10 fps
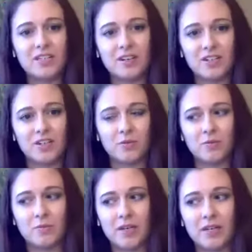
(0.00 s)
feedstock, so it
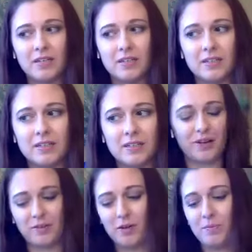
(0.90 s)
would be, you
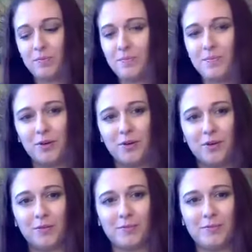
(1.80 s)
have your
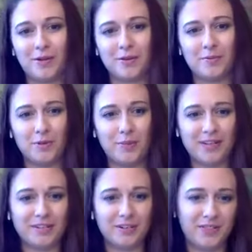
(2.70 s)
microbe, your
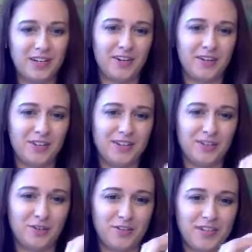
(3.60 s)
bacteria over here, the
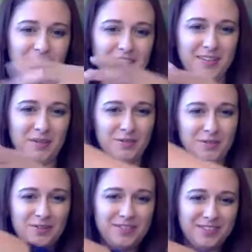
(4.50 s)
feedstock over here, and they
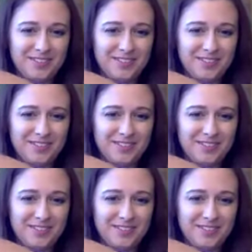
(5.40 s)
produce...